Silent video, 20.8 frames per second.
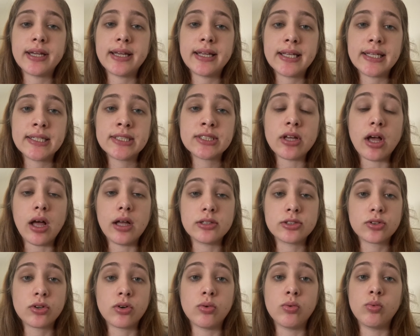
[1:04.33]
is
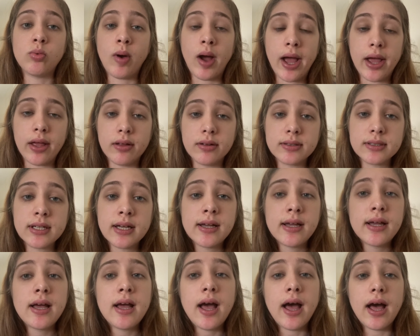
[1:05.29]
Oscar Wilde.
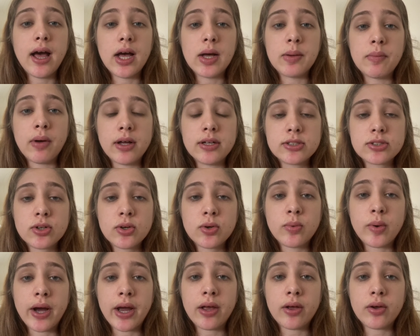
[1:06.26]
Oscar
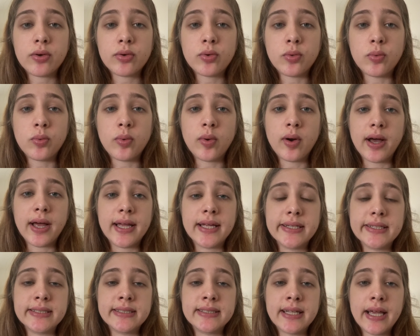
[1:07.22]
Wilde
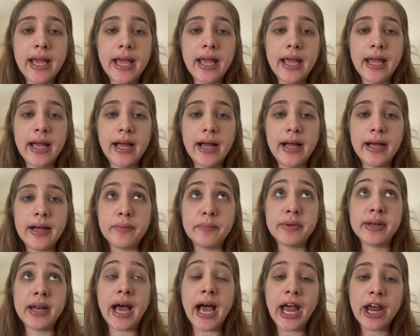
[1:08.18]
was
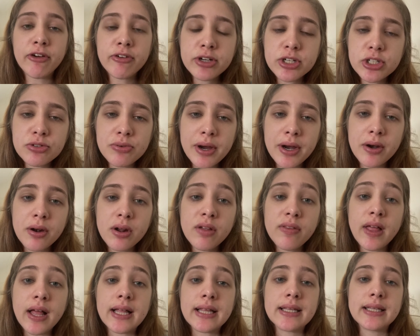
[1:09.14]
an Irish writer
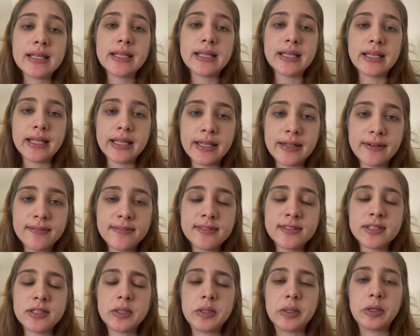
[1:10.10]
that
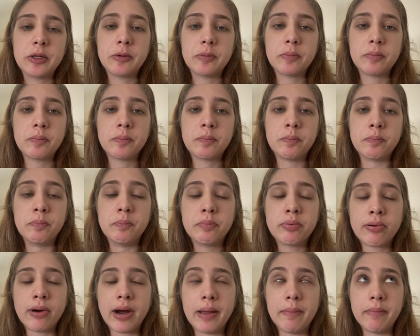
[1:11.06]
lived
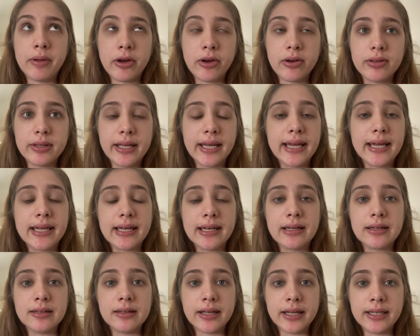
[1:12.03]
primarily
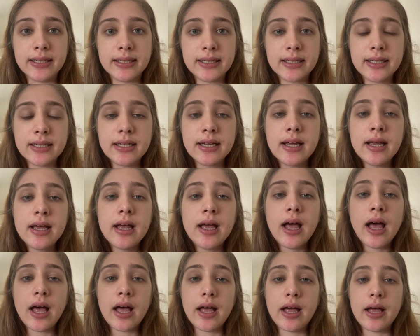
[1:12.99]
in London
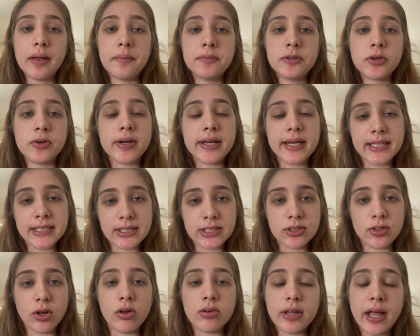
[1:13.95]
during his
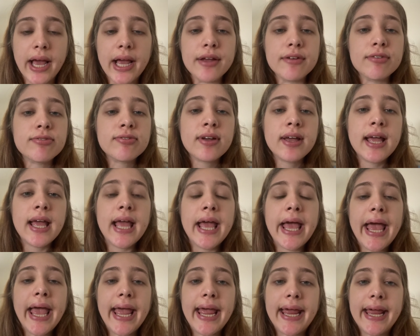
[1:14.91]
adult life.
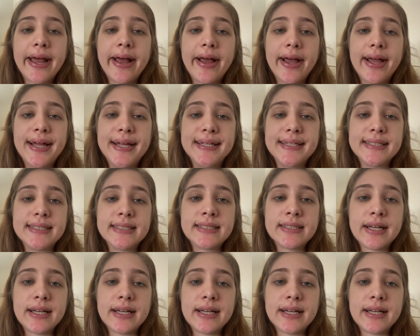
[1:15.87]
And